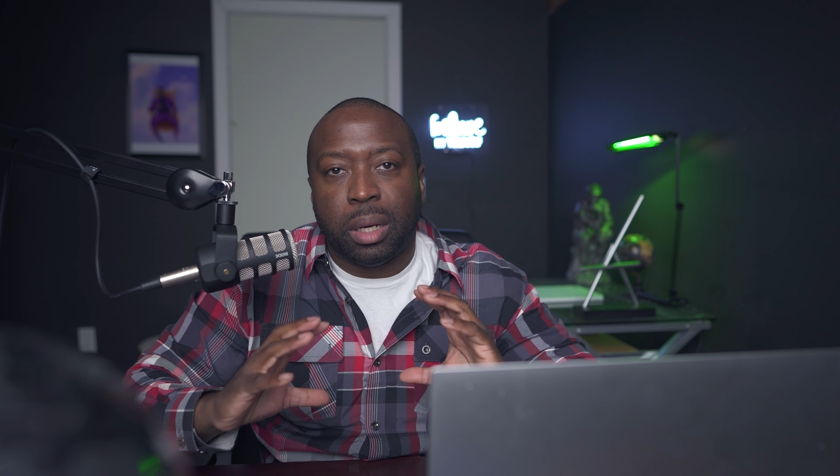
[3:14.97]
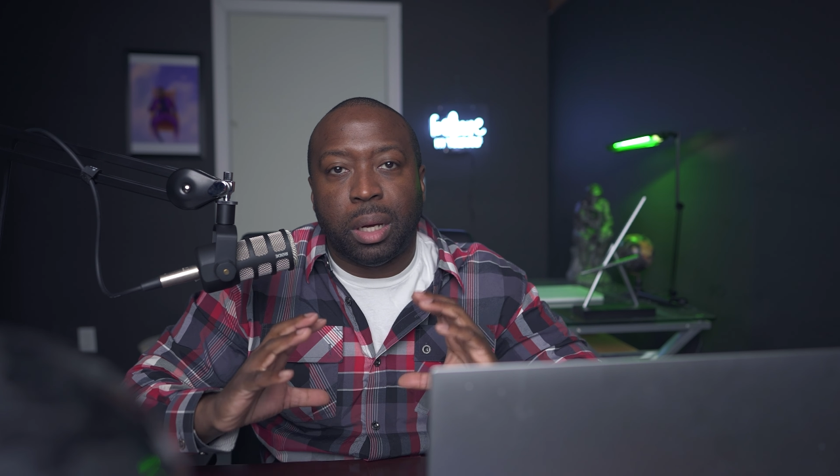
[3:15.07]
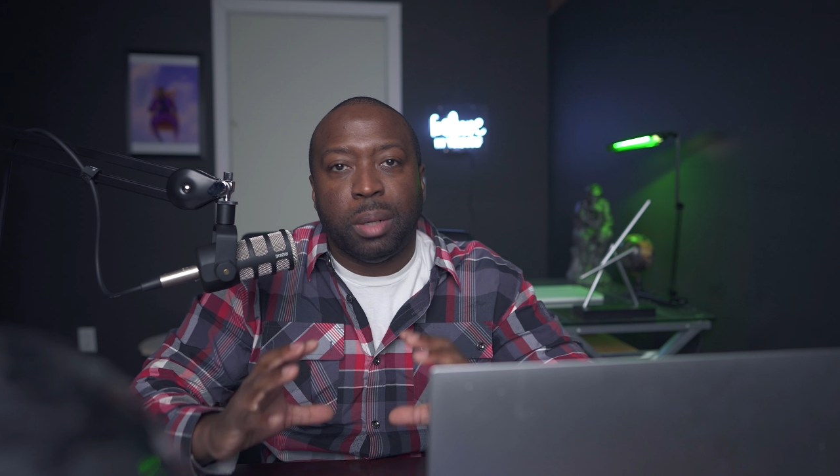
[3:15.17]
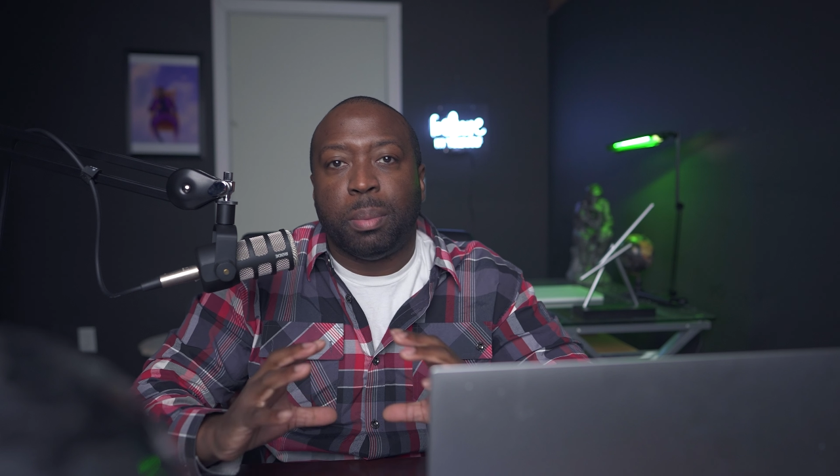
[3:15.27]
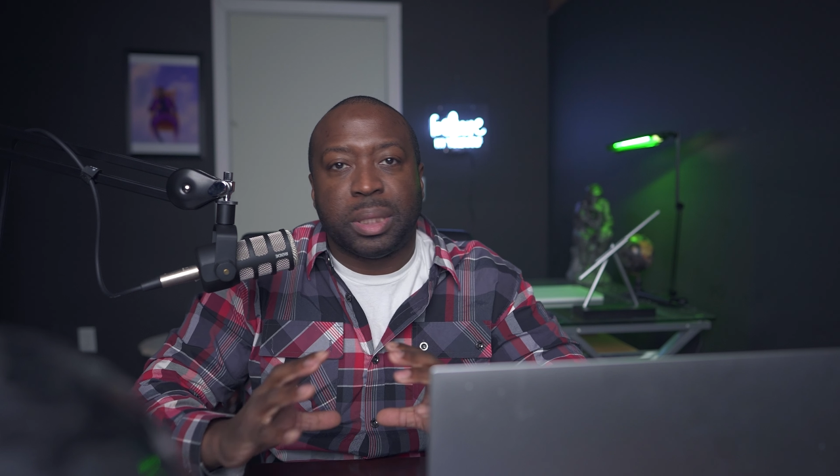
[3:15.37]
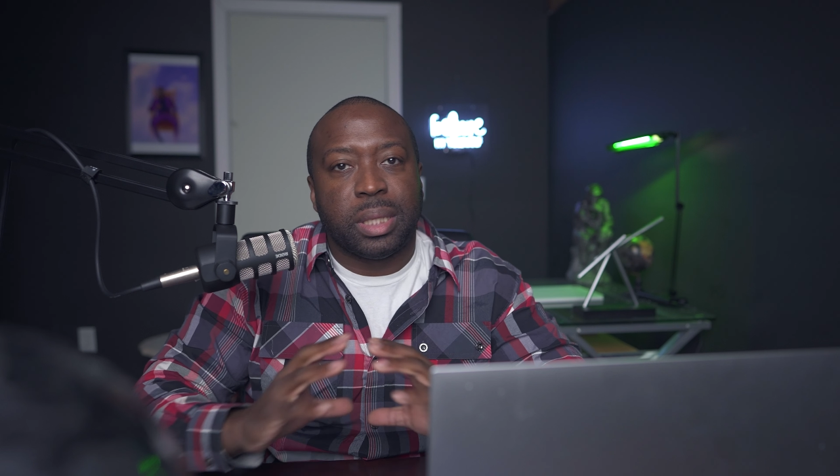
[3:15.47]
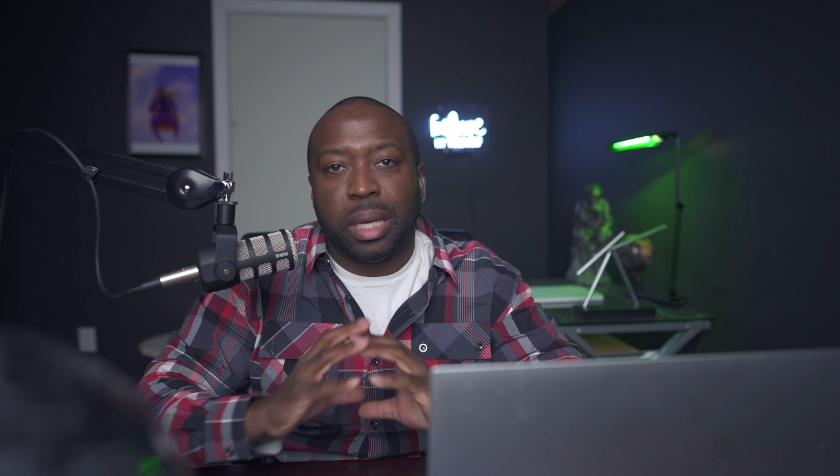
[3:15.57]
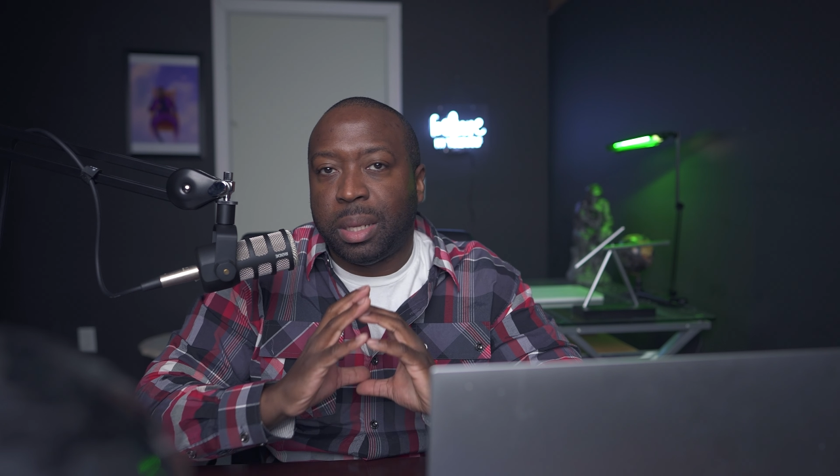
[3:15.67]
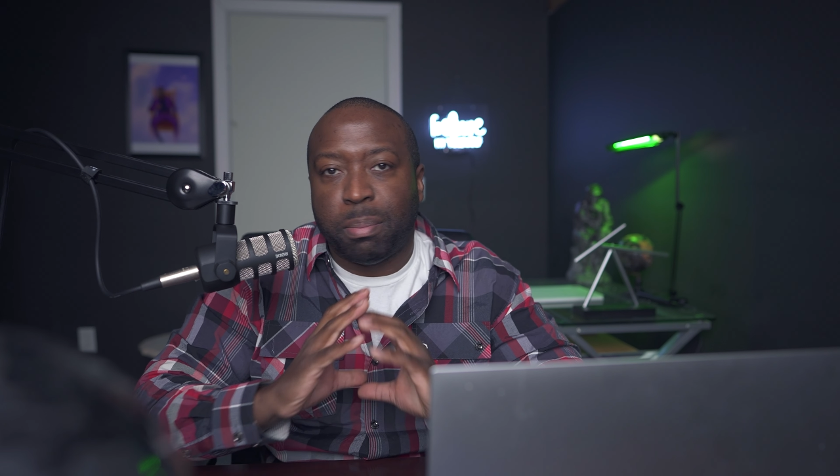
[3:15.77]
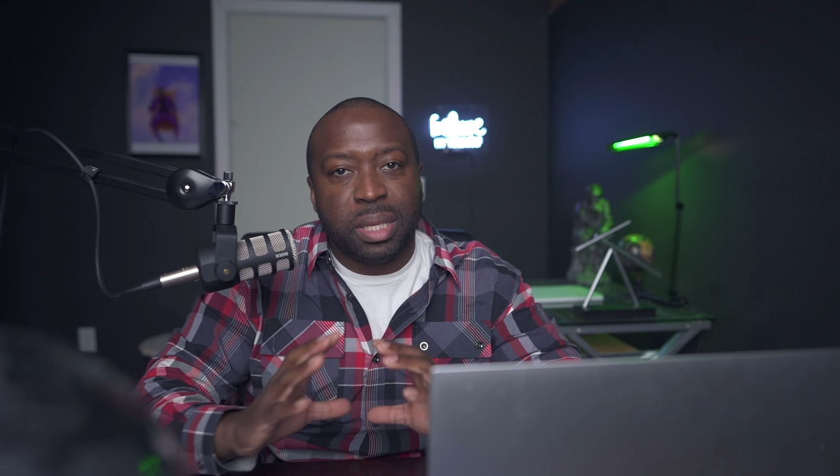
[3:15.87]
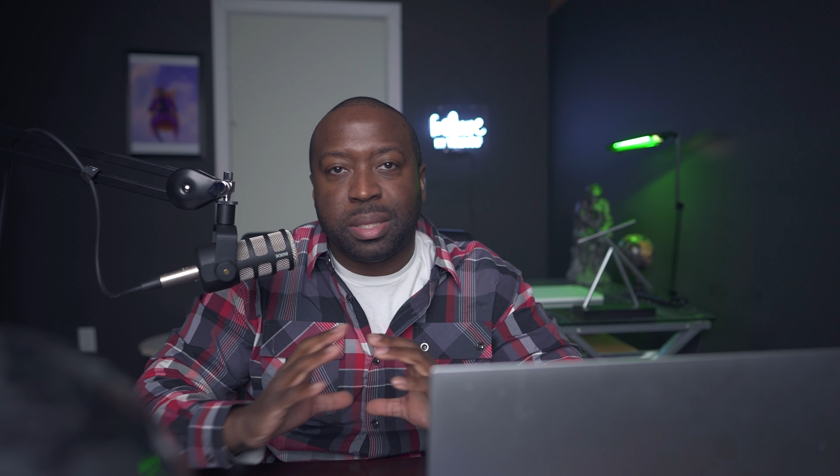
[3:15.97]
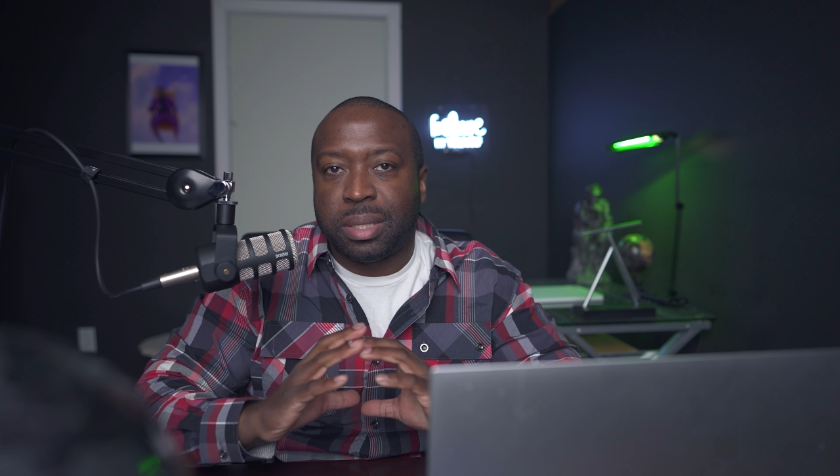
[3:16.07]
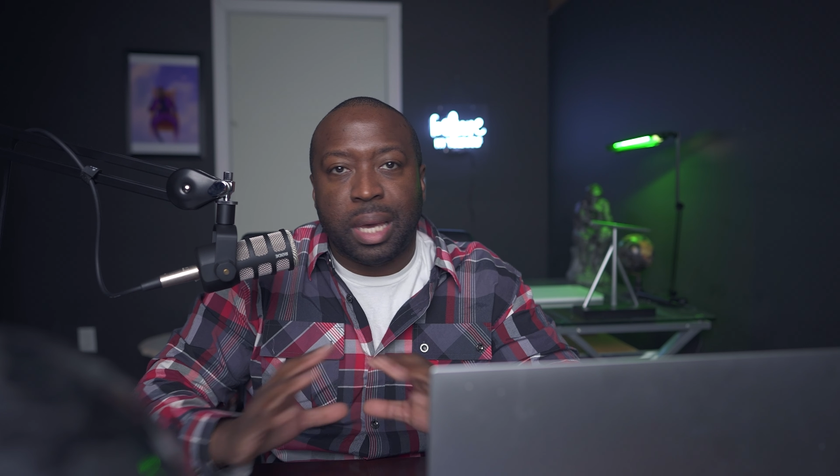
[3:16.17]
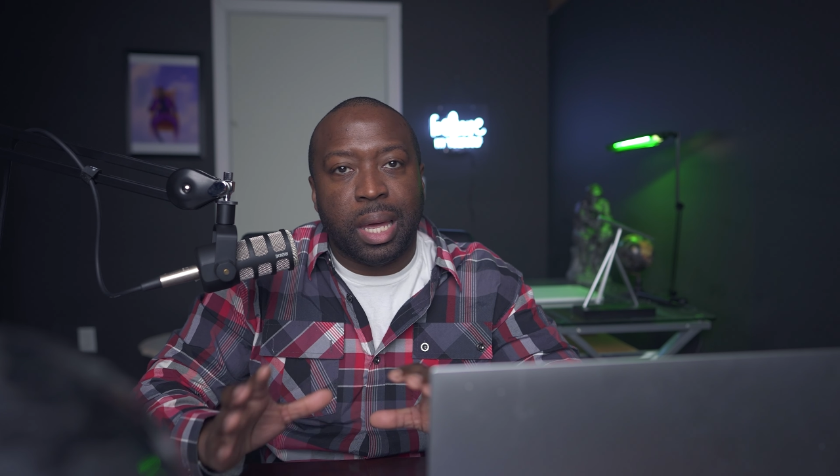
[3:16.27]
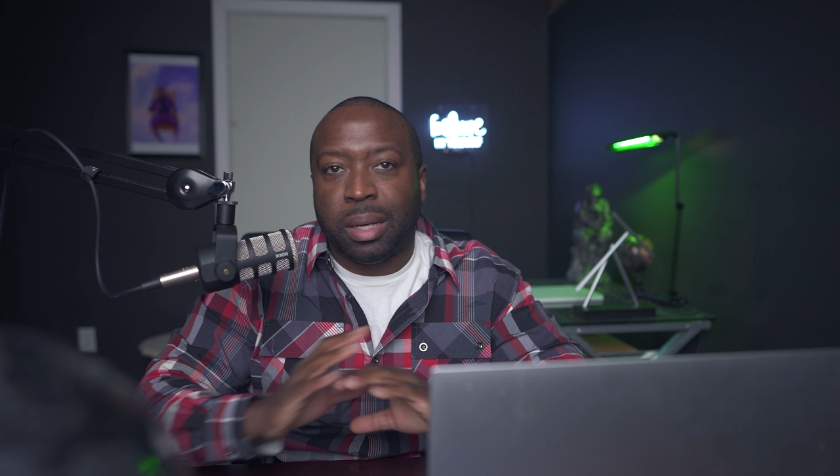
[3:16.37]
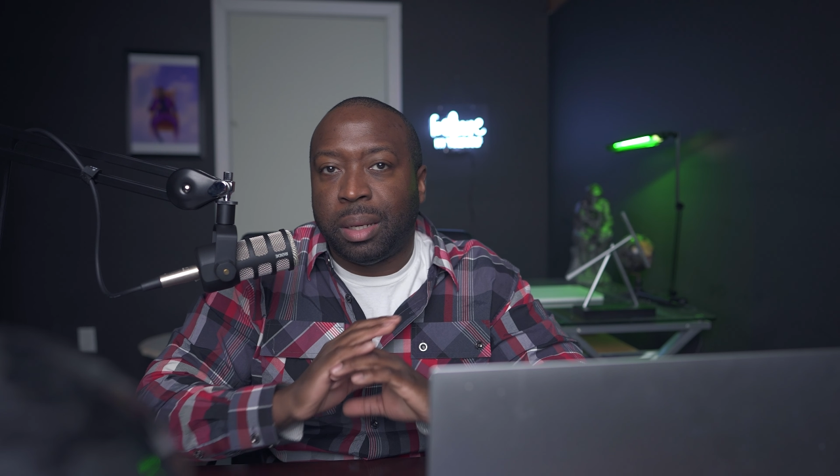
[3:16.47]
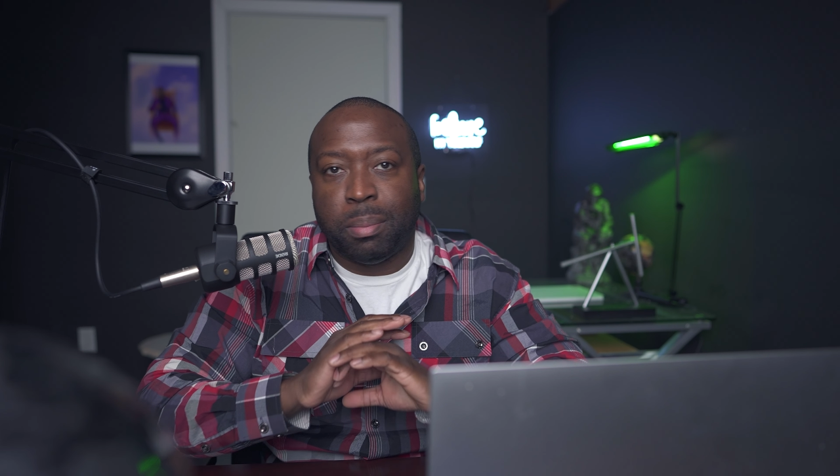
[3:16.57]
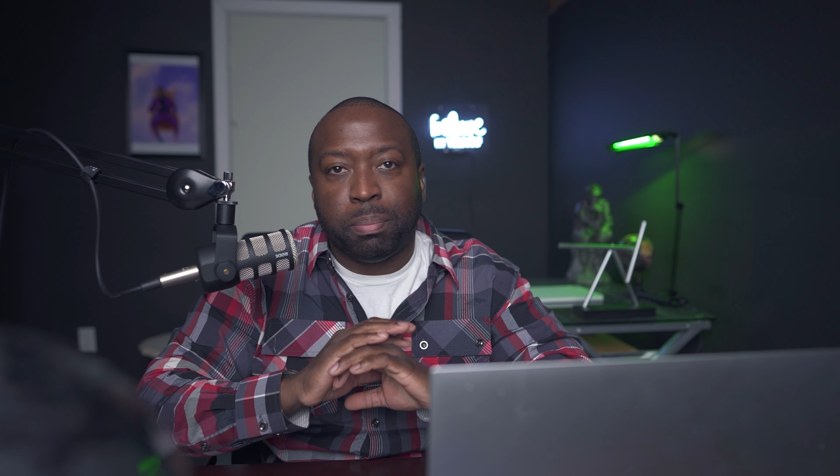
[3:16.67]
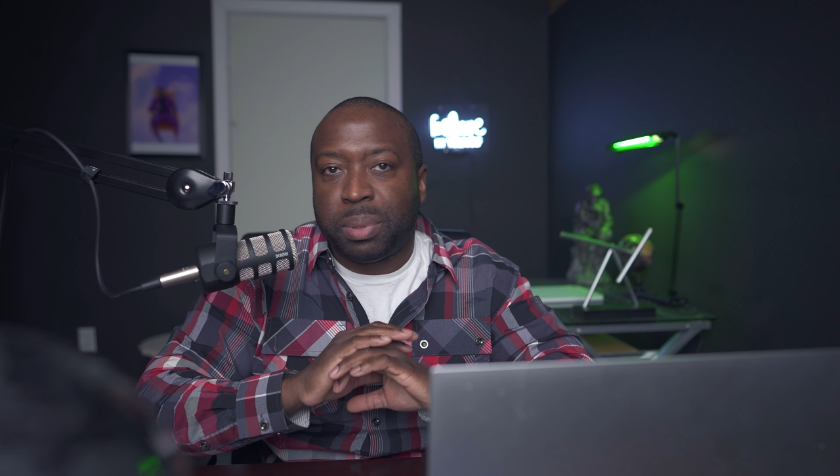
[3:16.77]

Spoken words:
100% your business got to